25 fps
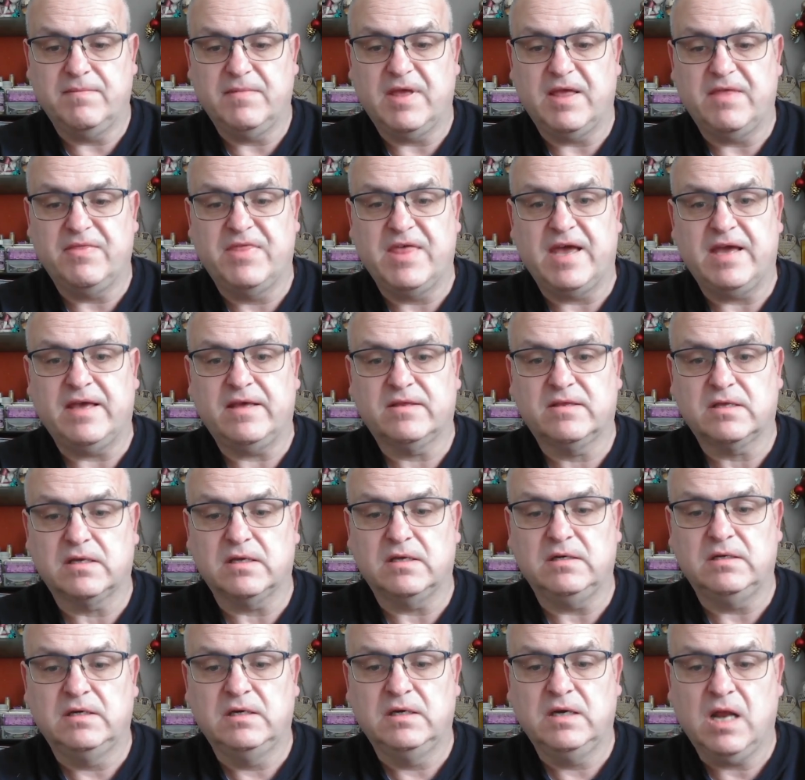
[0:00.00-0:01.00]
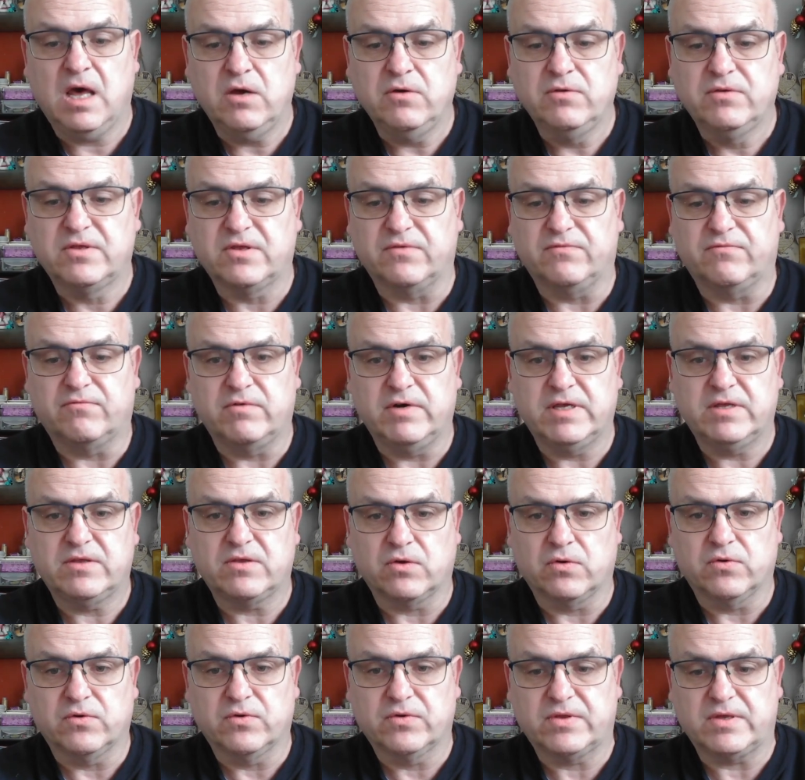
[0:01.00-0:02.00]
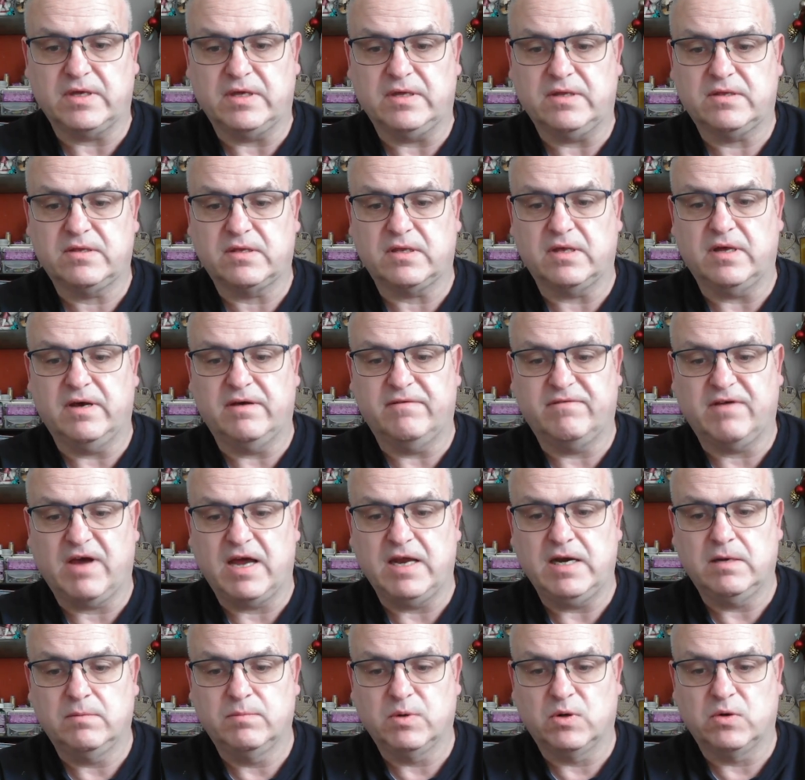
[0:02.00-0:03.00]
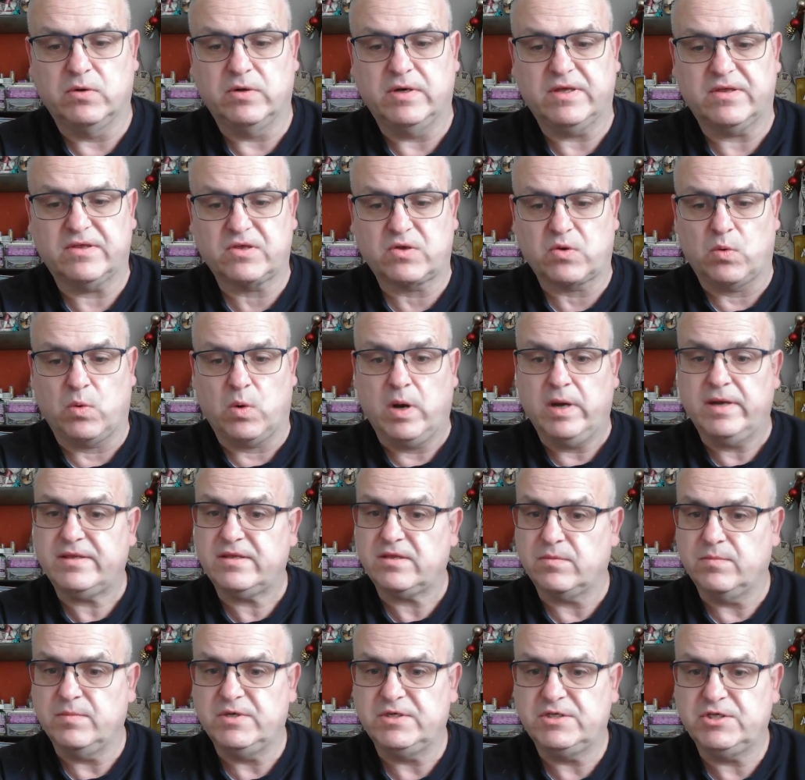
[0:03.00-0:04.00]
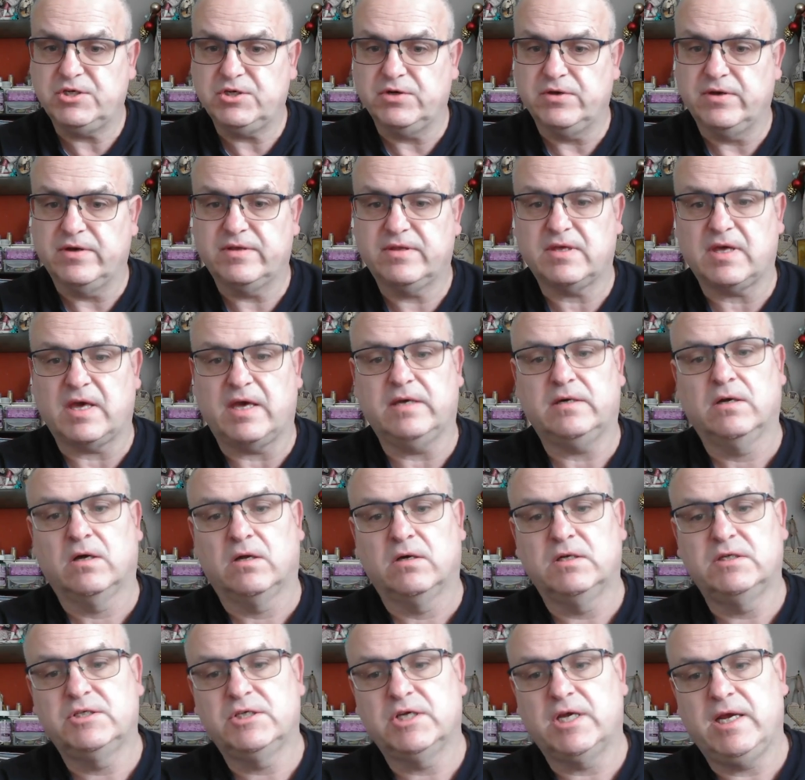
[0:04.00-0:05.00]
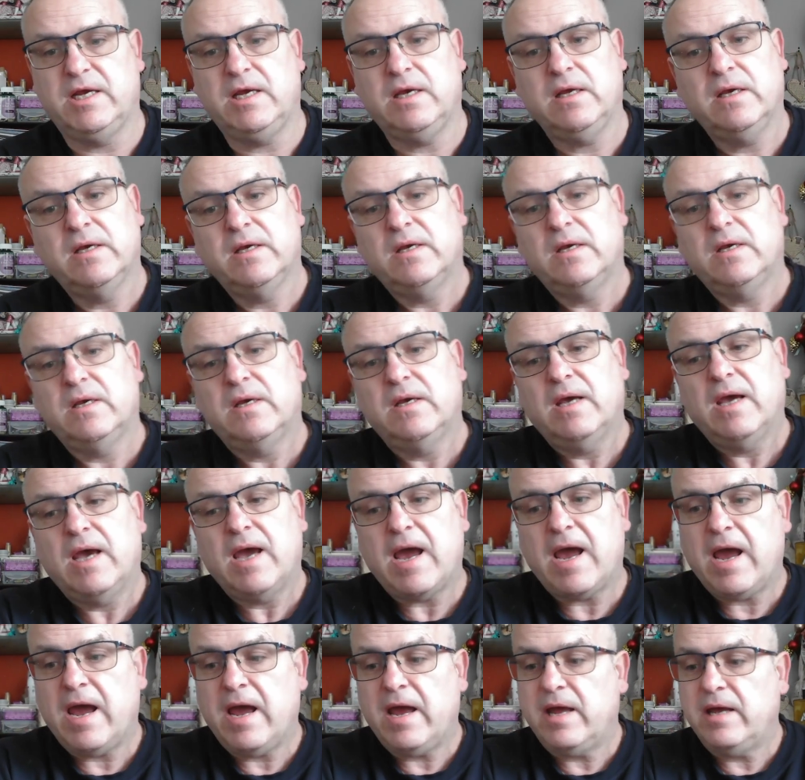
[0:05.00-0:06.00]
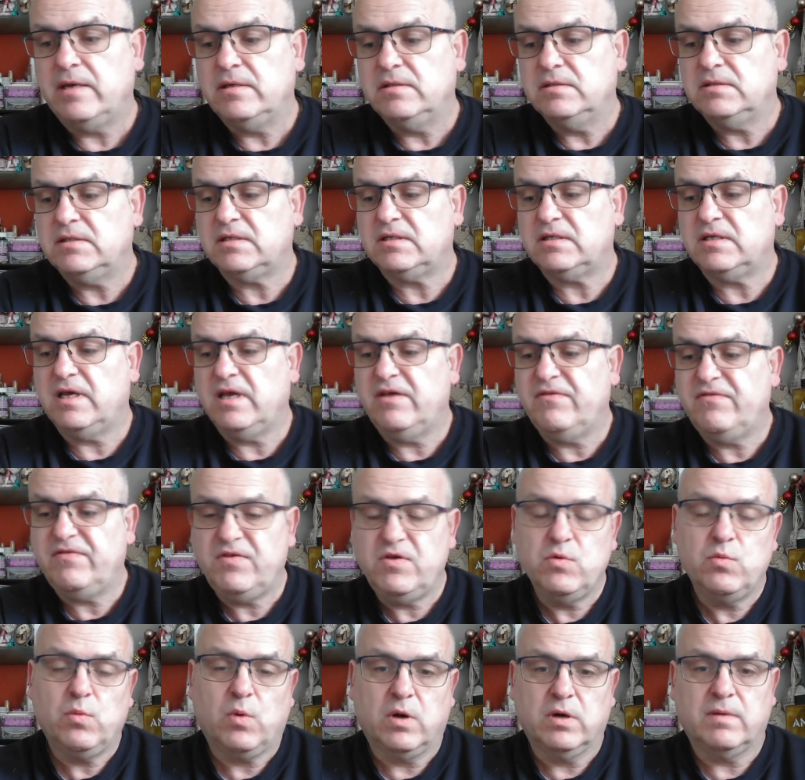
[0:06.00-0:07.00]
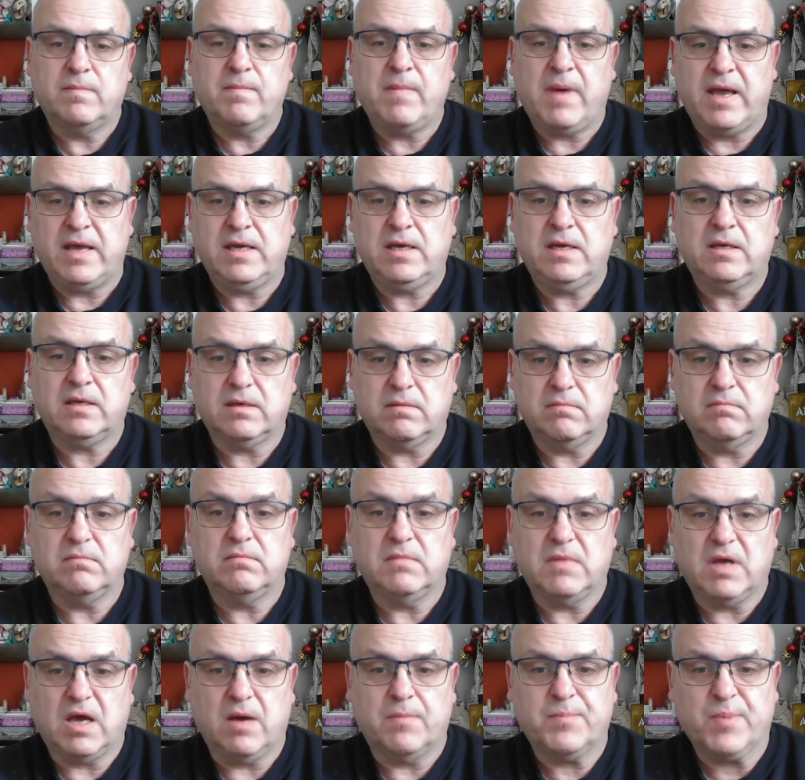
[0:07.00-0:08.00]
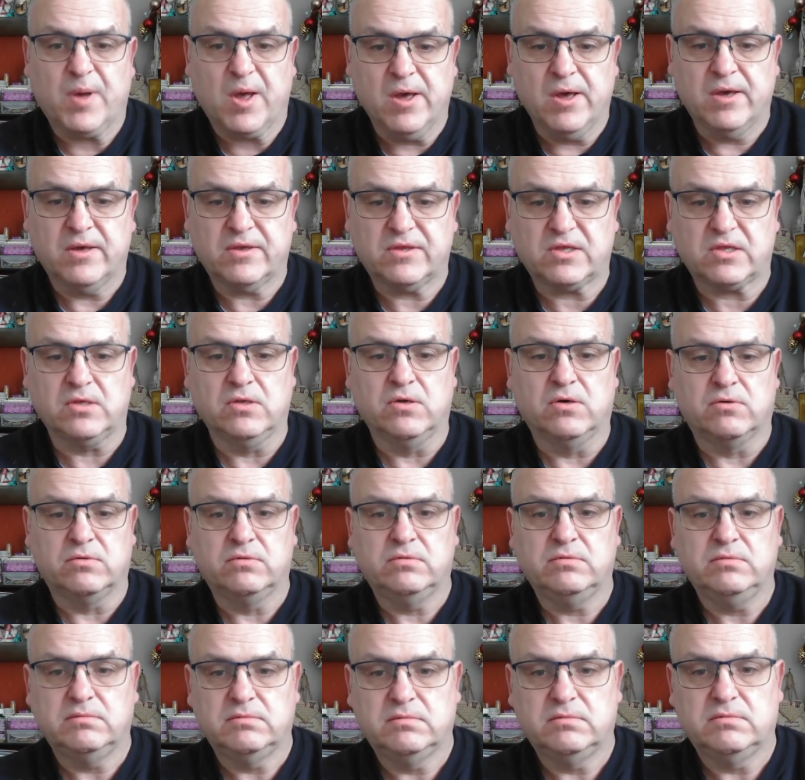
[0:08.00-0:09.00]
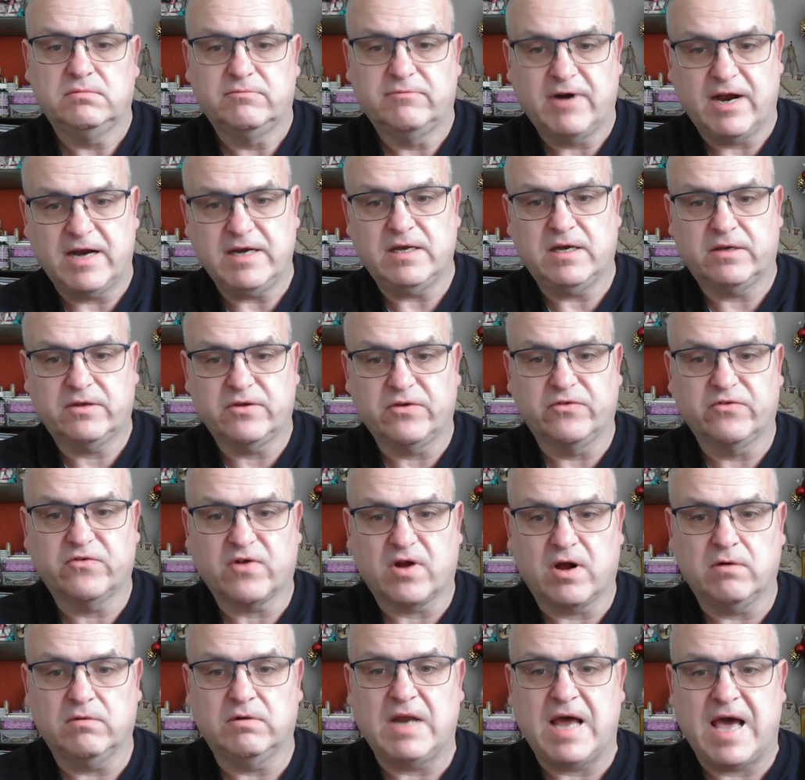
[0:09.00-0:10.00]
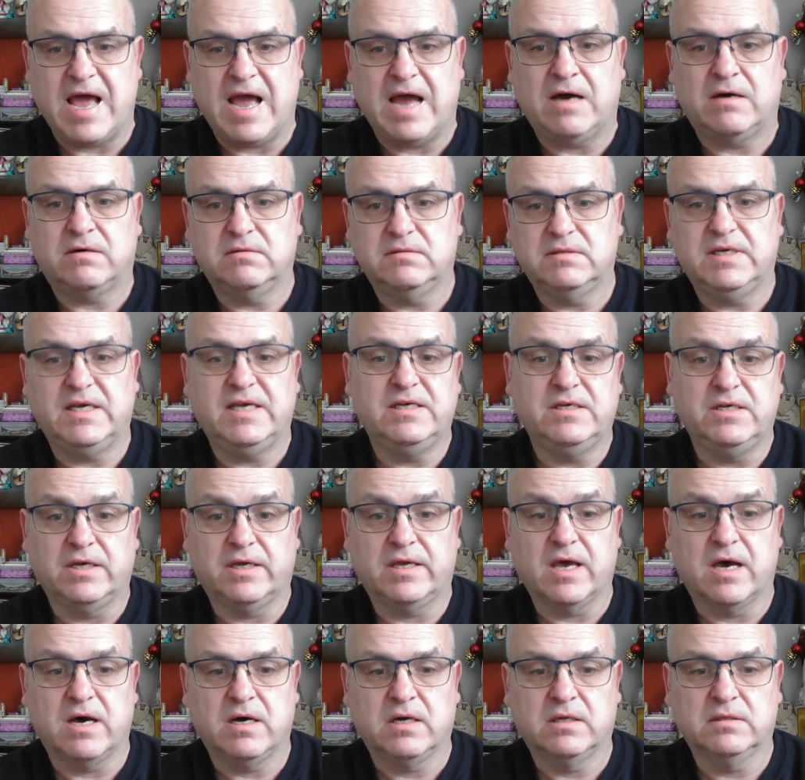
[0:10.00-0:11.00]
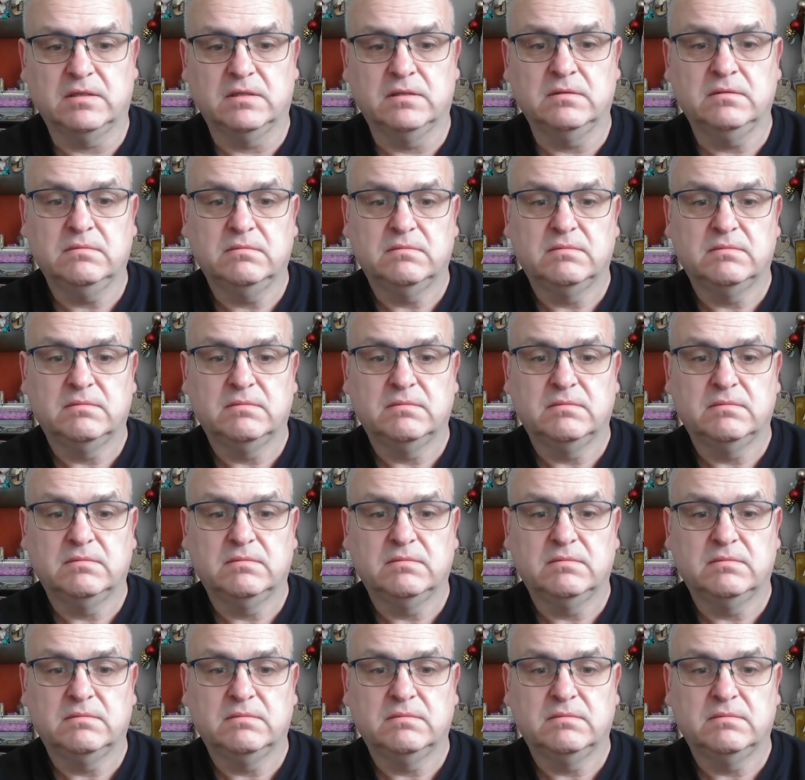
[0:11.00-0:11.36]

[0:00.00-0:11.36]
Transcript: There's loads of resources available. It's quite a mature technology, and if you want to make a personal radio control layout in your garden,